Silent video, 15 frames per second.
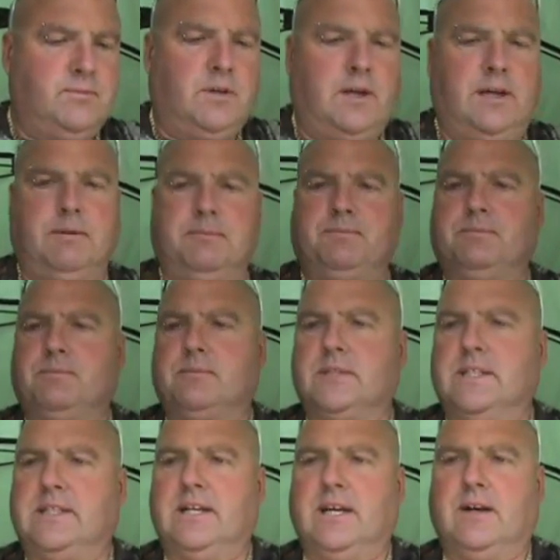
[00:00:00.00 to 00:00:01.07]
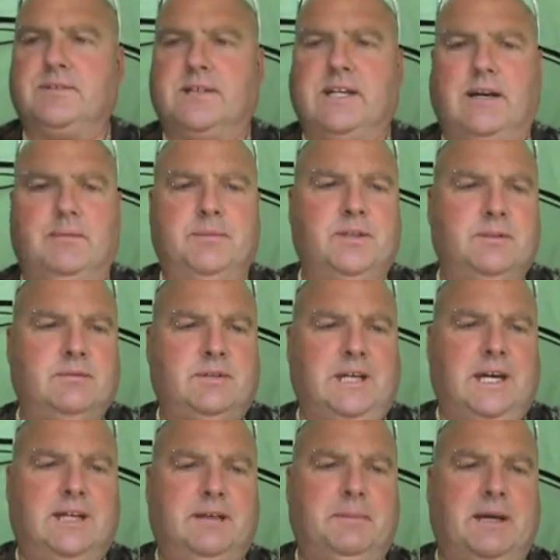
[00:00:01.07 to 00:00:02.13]
Right, and then after that I'm
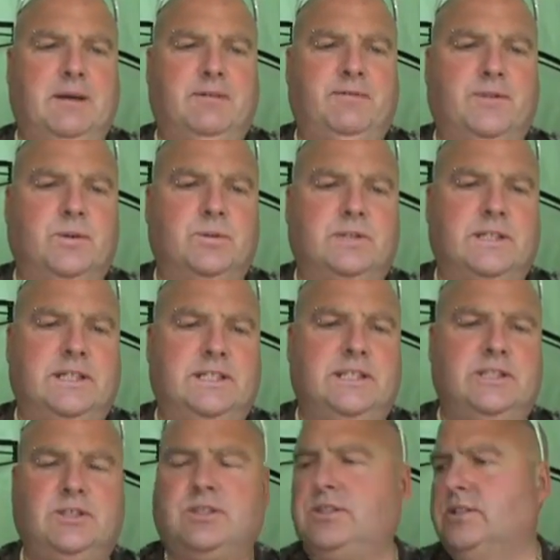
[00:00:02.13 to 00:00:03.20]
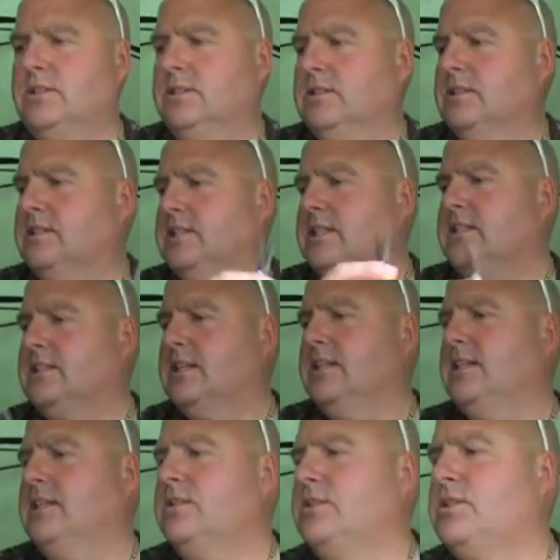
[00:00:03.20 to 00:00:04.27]
cutting about 14 inch,
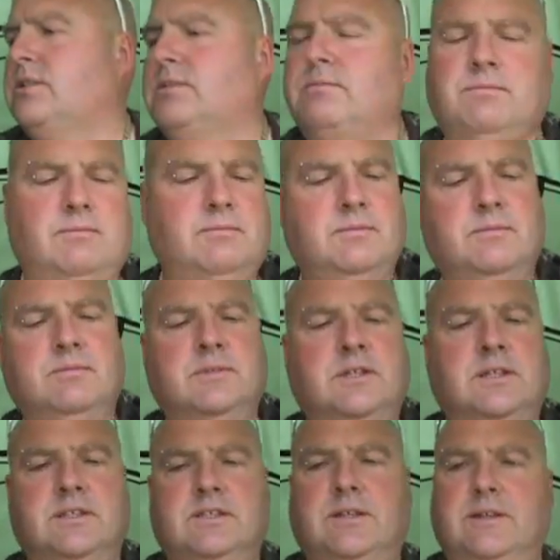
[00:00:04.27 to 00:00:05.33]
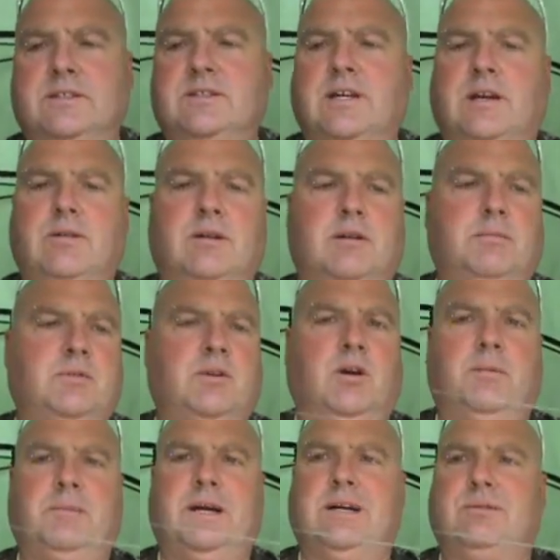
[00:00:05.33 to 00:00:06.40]
16 inch. So in total I've
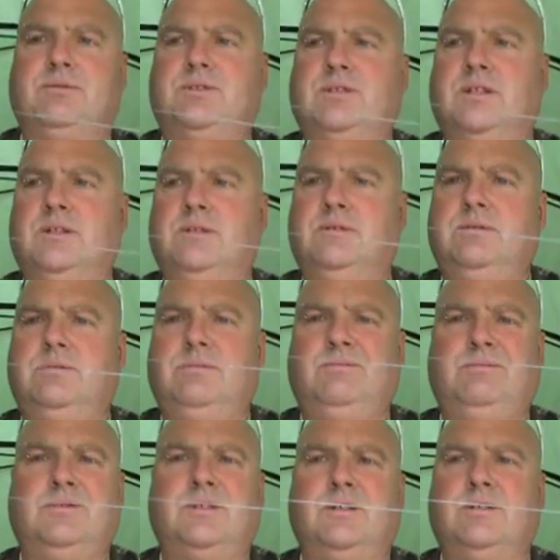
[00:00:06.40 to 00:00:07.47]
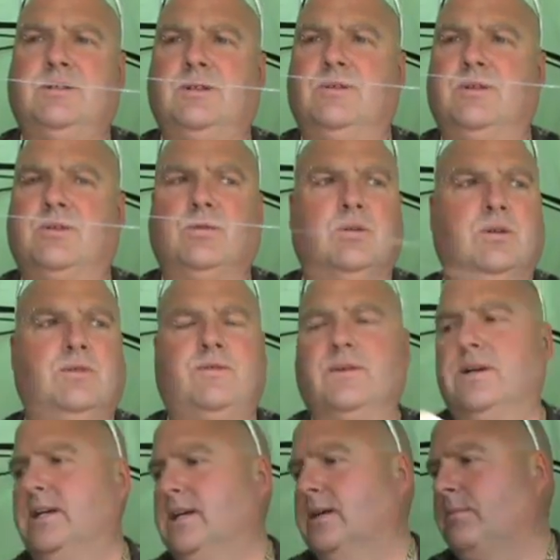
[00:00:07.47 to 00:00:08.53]
got about 2.25
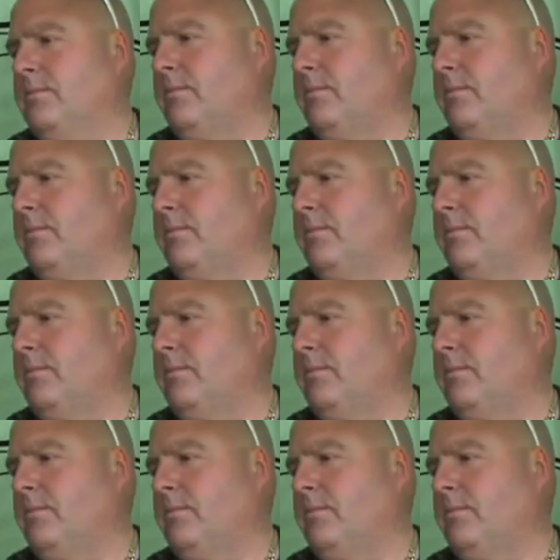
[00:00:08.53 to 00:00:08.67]
foot here.